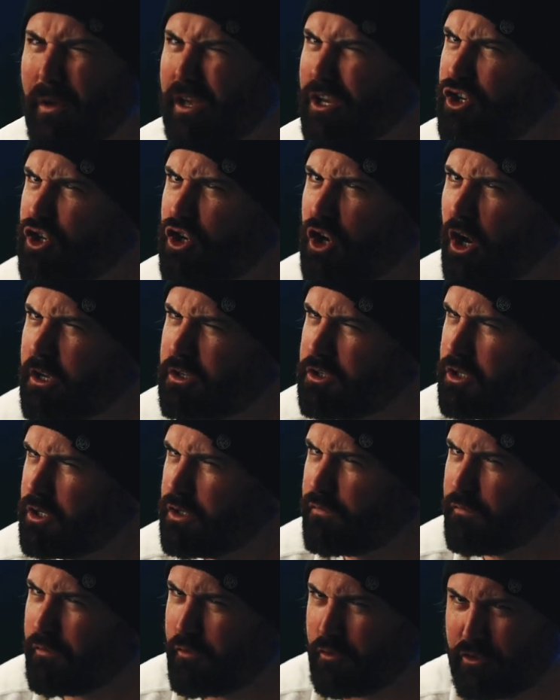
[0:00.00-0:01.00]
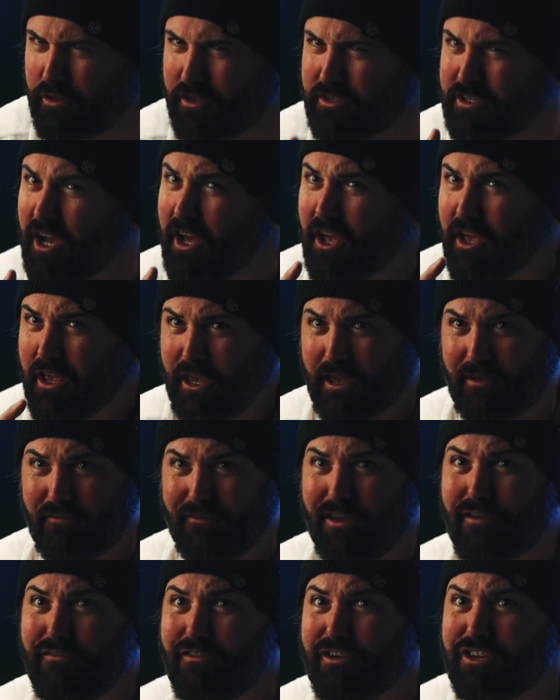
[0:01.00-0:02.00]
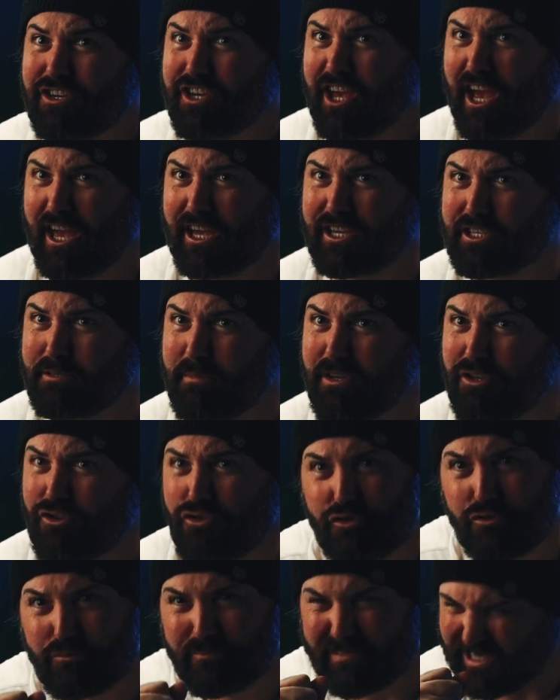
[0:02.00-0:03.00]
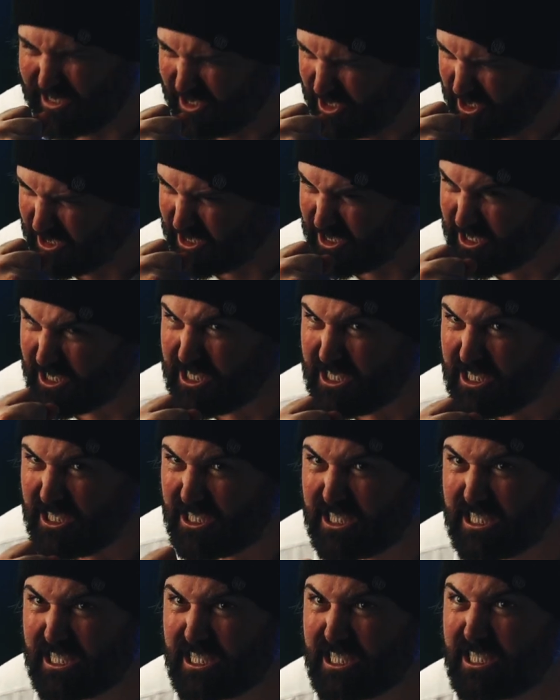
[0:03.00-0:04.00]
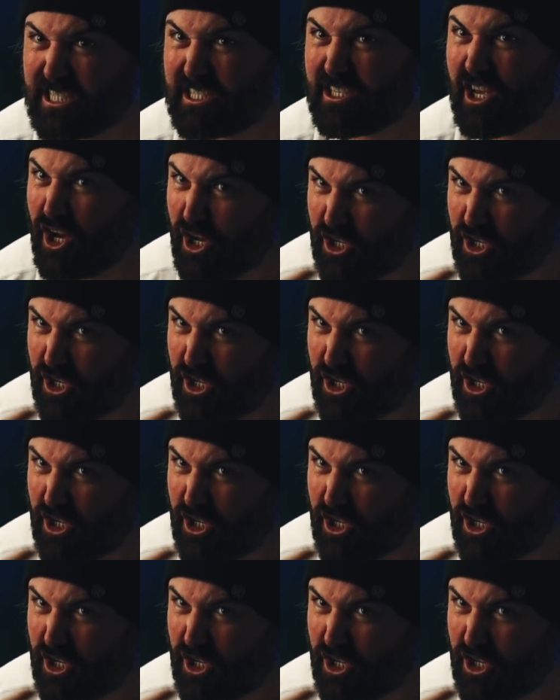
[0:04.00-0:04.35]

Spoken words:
be justice for this, even if it takes me to my dying days